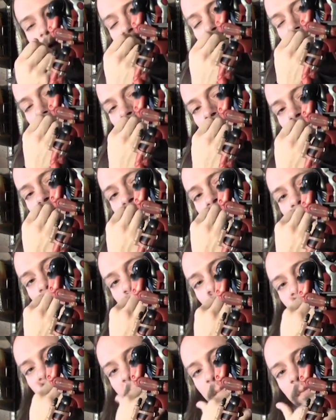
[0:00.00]
on the
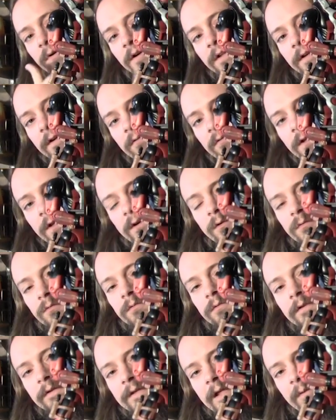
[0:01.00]
gun where they put in a really
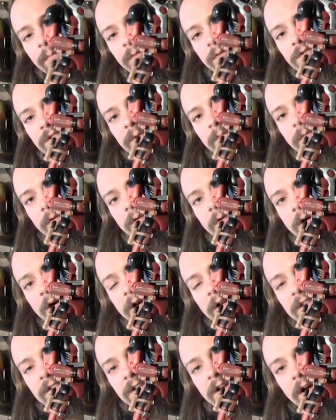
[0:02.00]
cool Deadpool symbol
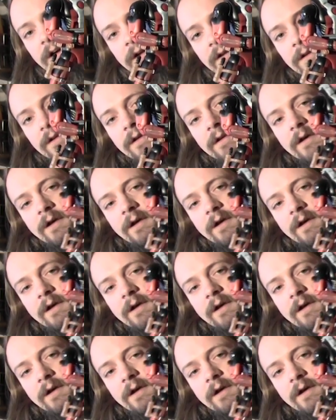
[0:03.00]
on his gun.